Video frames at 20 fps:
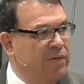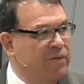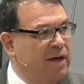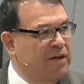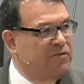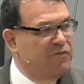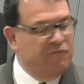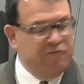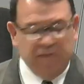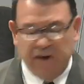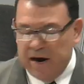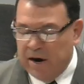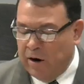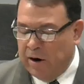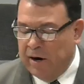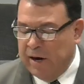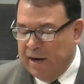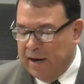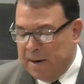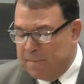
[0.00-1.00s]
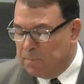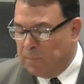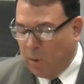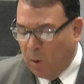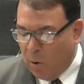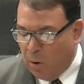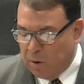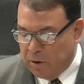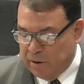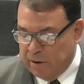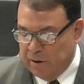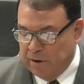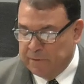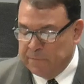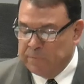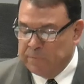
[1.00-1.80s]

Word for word: That's very important.